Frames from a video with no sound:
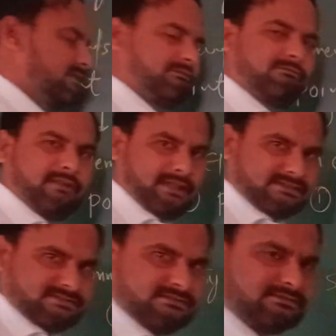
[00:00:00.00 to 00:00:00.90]
the
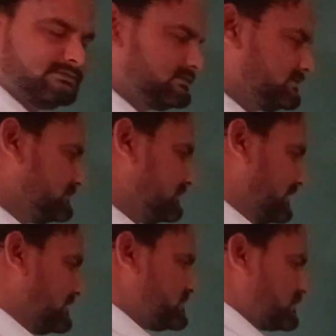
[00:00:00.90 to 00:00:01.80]
reflection,
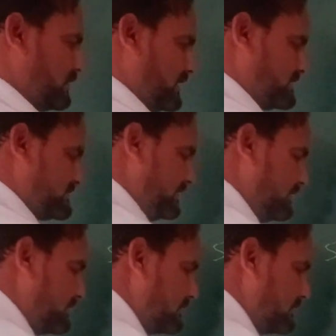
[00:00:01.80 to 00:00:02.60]
that is called as a